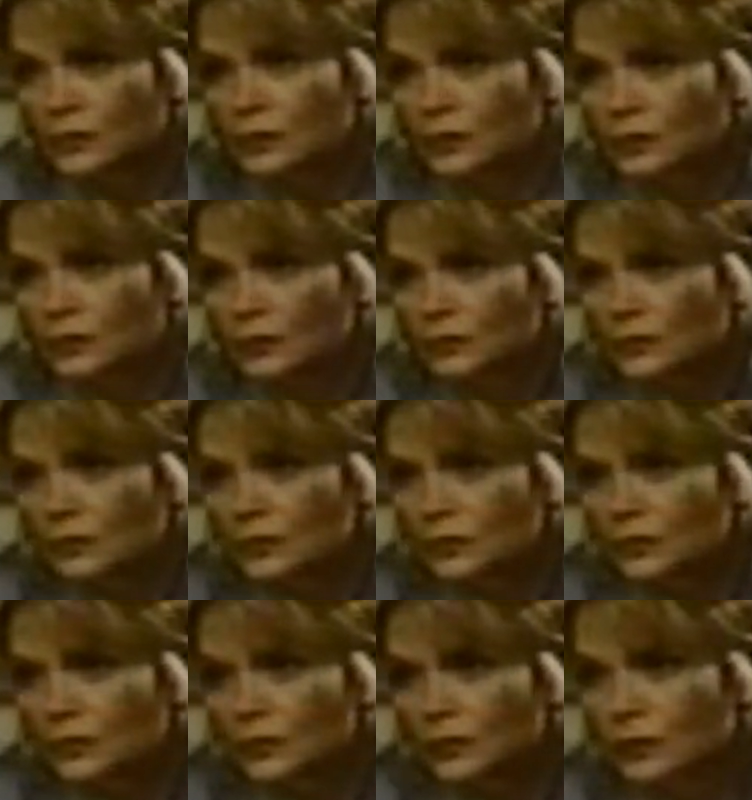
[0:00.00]

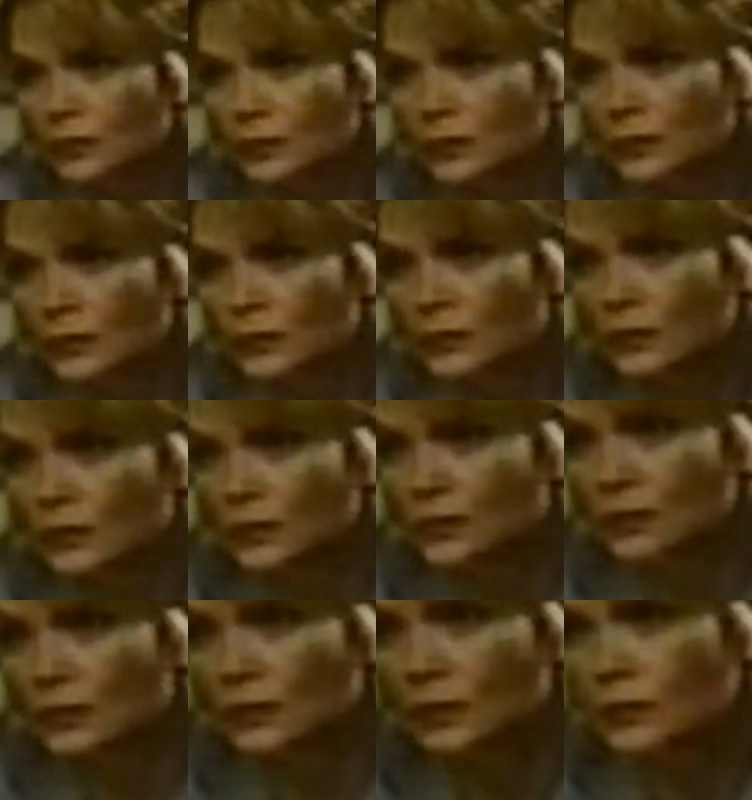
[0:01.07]

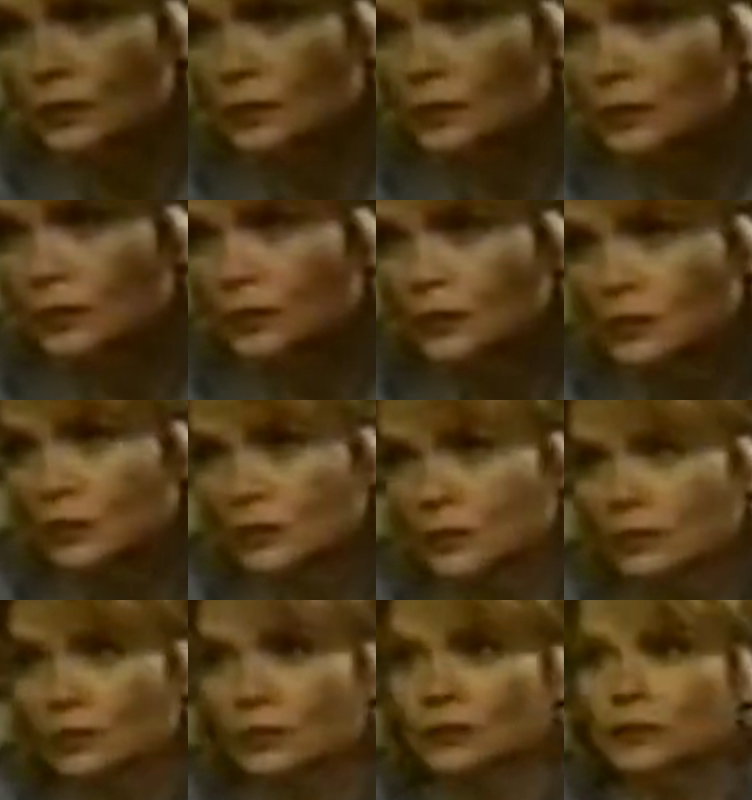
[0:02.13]

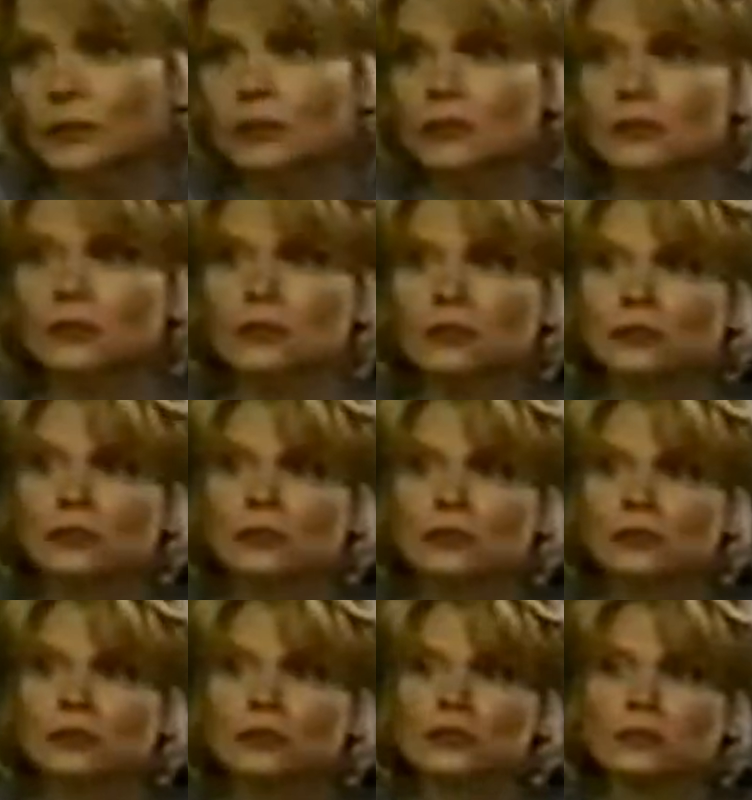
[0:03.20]

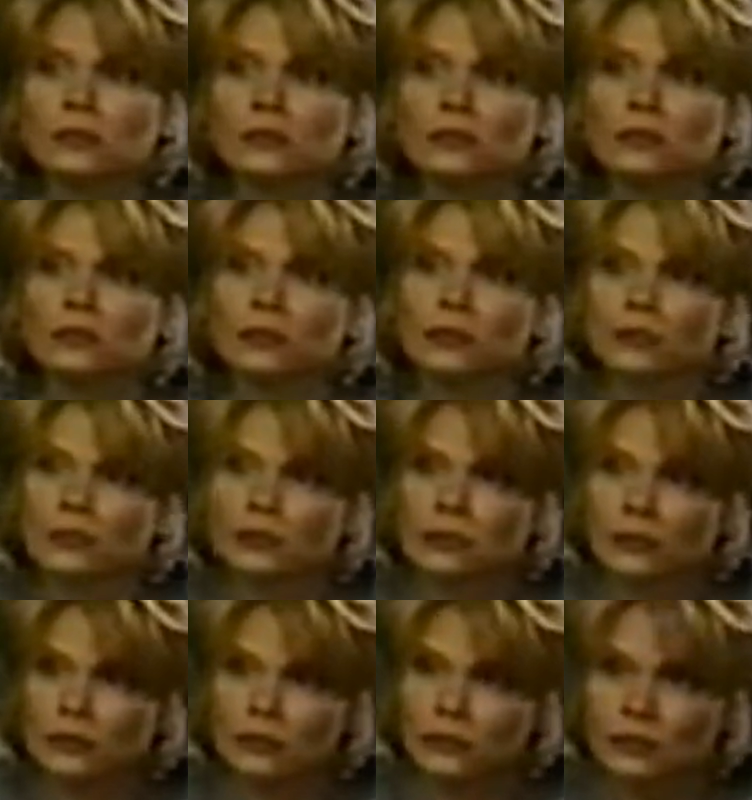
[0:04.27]

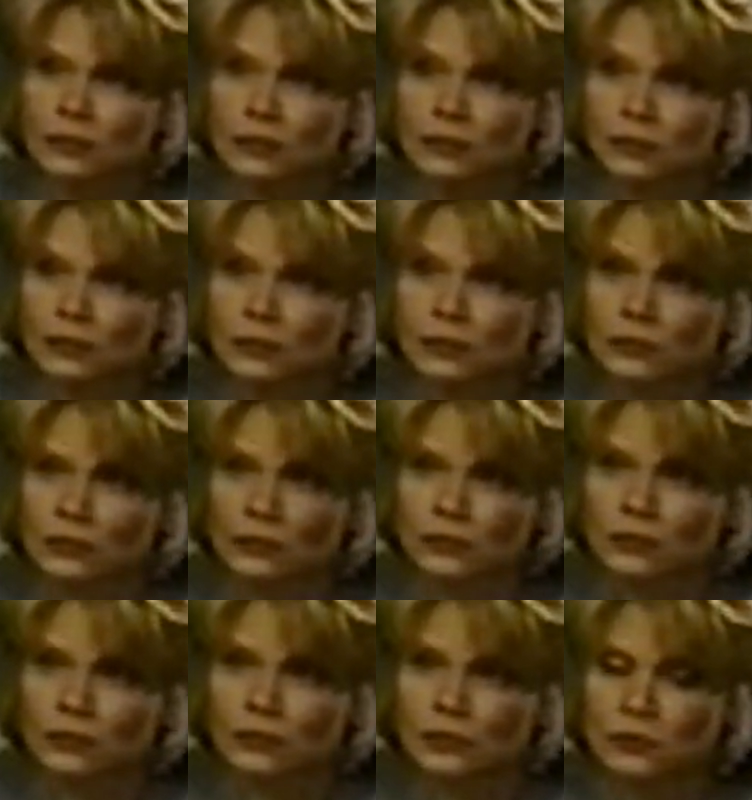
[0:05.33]

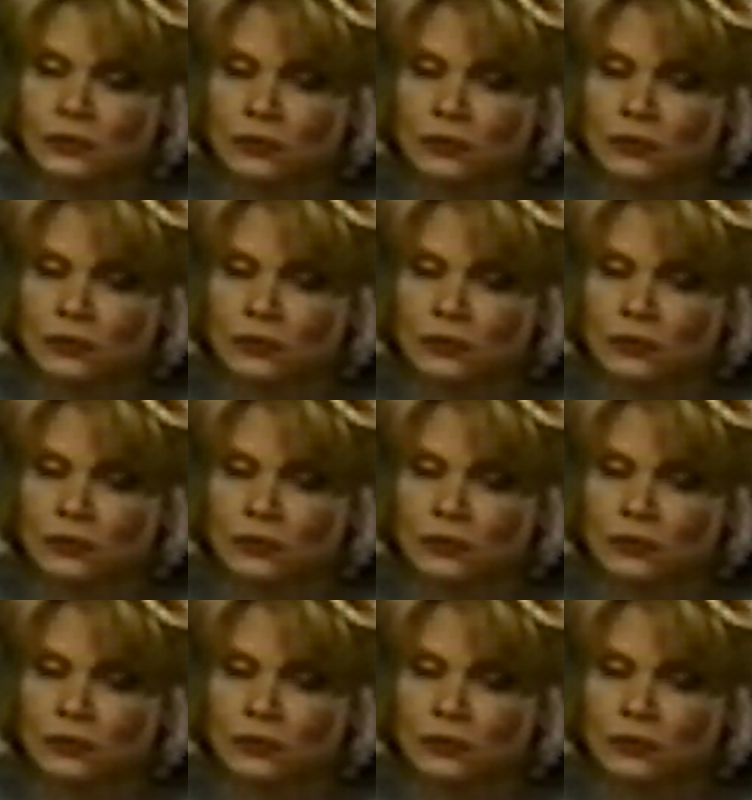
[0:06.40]
[no speech]